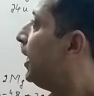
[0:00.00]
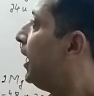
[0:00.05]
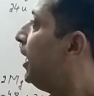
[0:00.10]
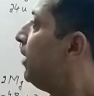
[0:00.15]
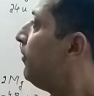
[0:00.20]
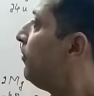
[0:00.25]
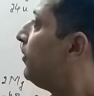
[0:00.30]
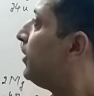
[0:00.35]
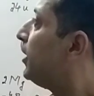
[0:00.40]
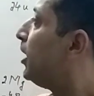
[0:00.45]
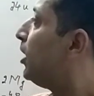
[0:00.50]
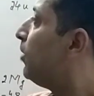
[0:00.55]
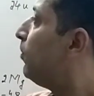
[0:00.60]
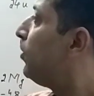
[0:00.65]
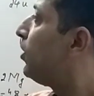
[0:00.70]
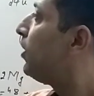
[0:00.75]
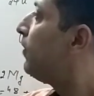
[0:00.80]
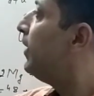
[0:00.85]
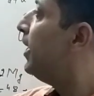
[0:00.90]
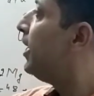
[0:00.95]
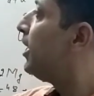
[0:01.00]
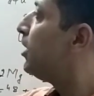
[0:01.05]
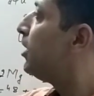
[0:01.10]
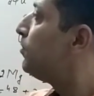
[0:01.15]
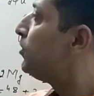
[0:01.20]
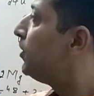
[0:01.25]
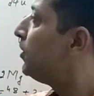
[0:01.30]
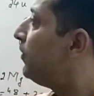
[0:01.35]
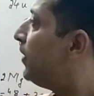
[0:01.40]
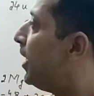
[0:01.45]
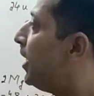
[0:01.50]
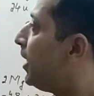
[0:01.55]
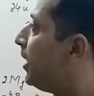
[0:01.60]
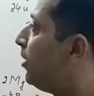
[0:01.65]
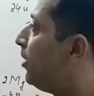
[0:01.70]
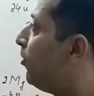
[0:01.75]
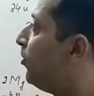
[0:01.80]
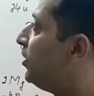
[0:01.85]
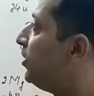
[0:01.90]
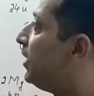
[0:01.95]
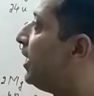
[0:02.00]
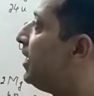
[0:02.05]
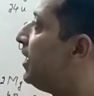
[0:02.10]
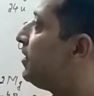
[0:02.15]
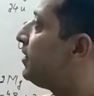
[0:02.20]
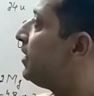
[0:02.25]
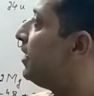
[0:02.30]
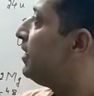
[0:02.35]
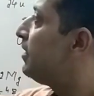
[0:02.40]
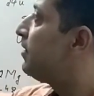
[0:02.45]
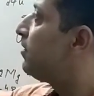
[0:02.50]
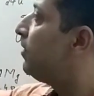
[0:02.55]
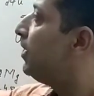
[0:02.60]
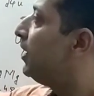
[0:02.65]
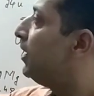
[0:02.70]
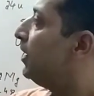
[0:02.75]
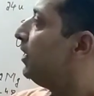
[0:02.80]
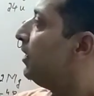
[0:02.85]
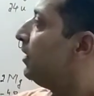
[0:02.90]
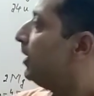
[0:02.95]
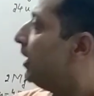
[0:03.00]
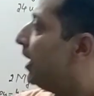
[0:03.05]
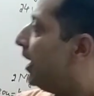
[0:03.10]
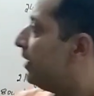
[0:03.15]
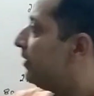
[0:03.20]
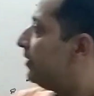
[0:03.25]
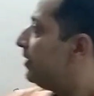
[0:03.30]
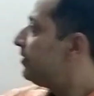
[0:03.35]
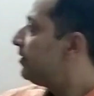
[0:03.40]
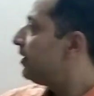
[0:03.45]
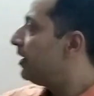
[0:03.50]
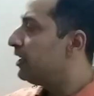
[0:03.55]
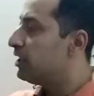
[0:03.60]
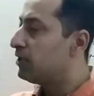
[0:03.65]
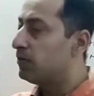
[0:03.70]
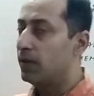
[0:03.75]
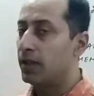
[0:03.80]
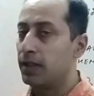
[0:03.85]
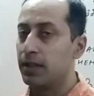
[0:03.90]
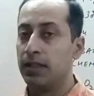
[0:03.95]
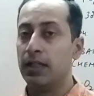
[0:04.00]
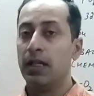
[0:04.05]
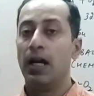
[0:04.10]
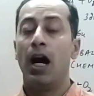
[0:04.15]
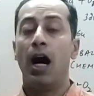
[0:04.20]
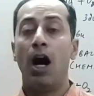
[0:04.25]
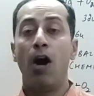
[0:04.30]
if the number of atoms of iron on the right side is 3 and this side is 1,